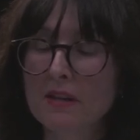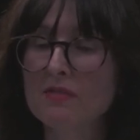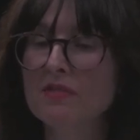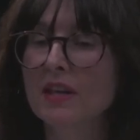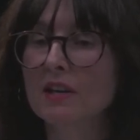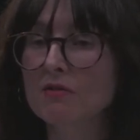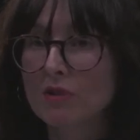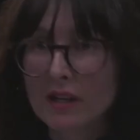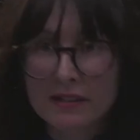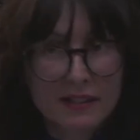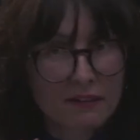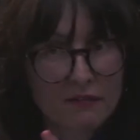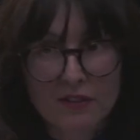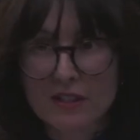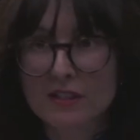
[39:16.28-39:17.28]
There are
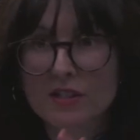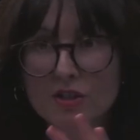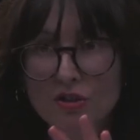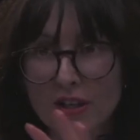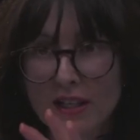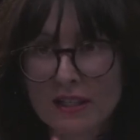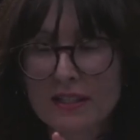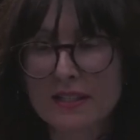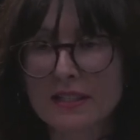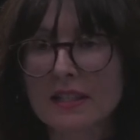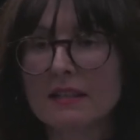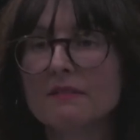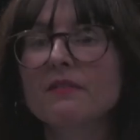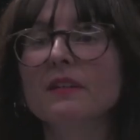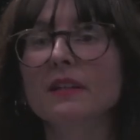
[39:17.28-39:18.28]
different strands
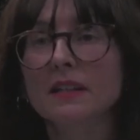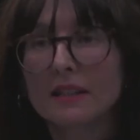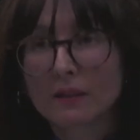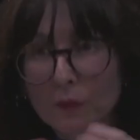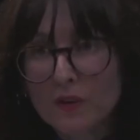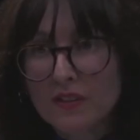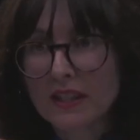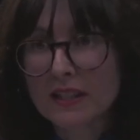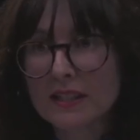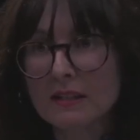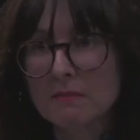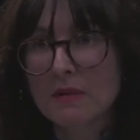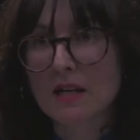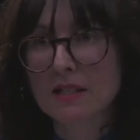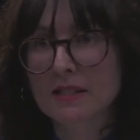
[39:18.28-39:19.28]
even within the
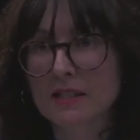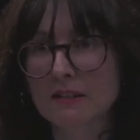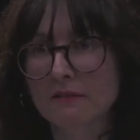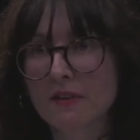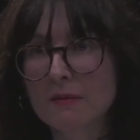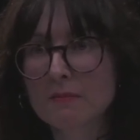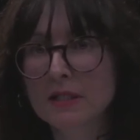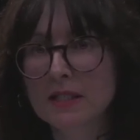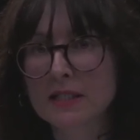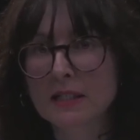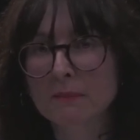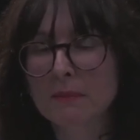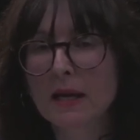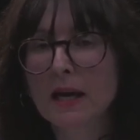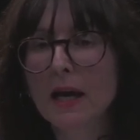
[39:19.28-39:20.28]
Marxist
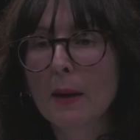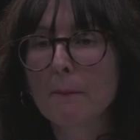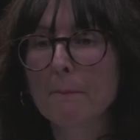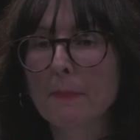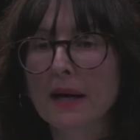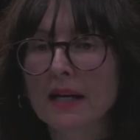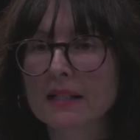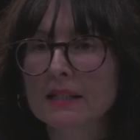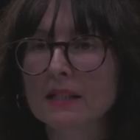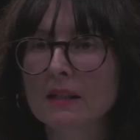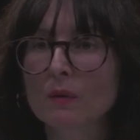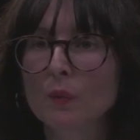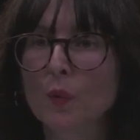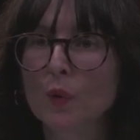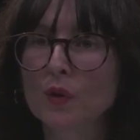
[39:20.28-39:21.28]
feminism, but
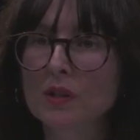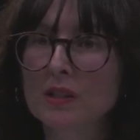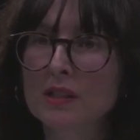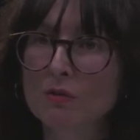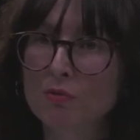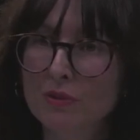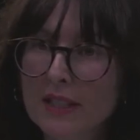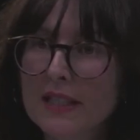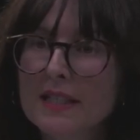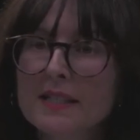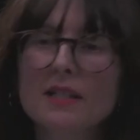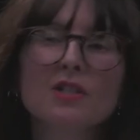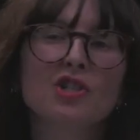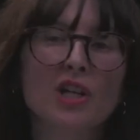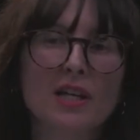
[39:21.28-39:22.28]
what it really
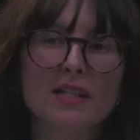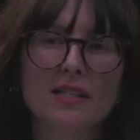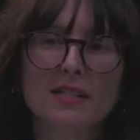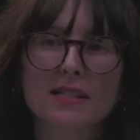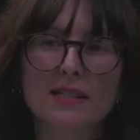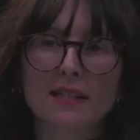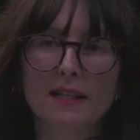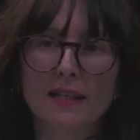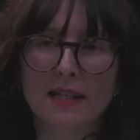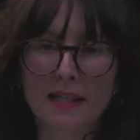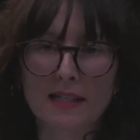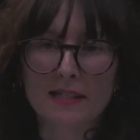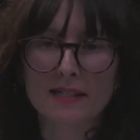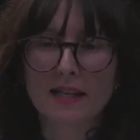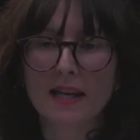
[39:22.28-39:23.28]
suggests
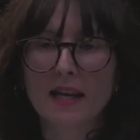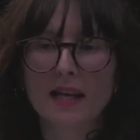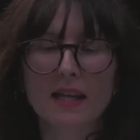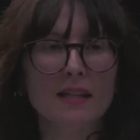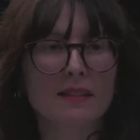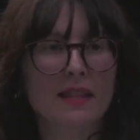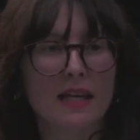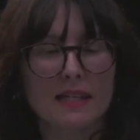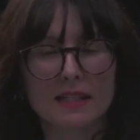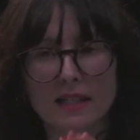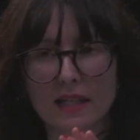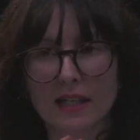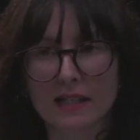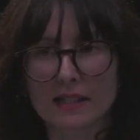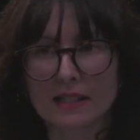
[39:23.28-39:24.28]
is that
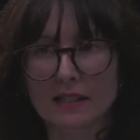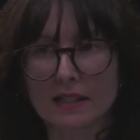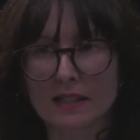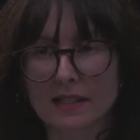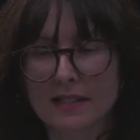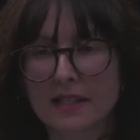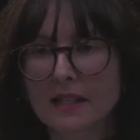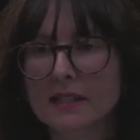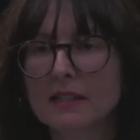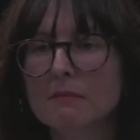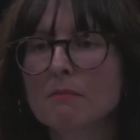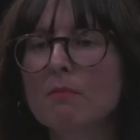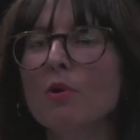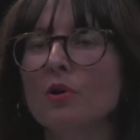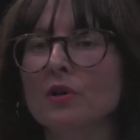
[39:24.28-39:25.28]
at a
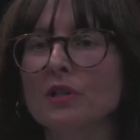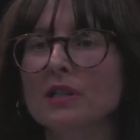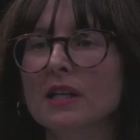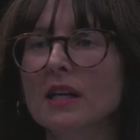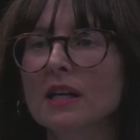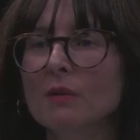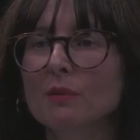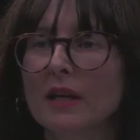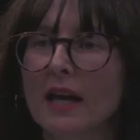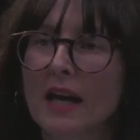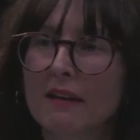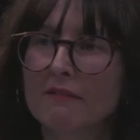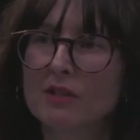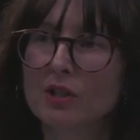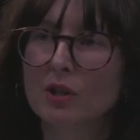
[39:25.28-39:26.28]
certain point, we
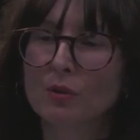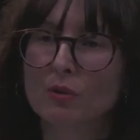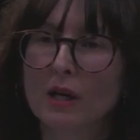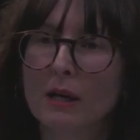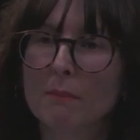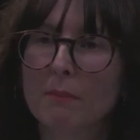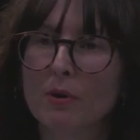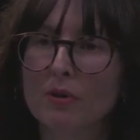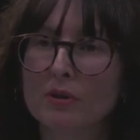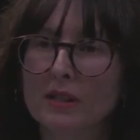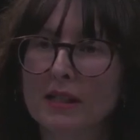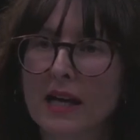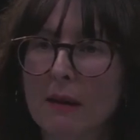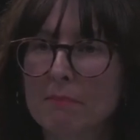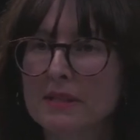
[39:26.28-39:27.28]
have to look upon the
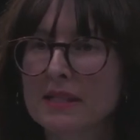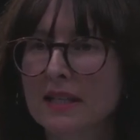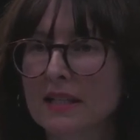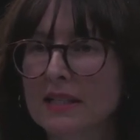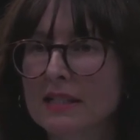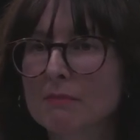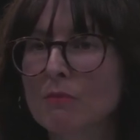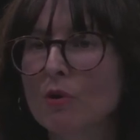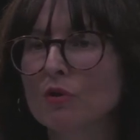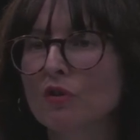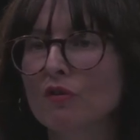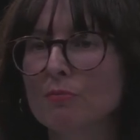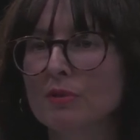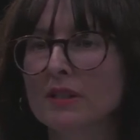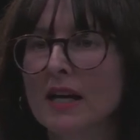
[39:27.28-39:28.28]
capitalist mode
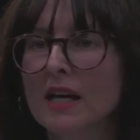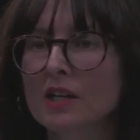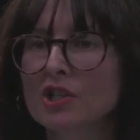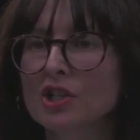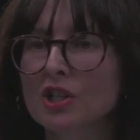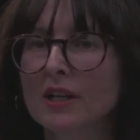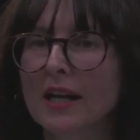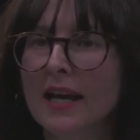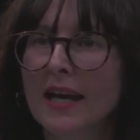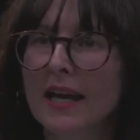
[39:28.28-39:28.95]
of production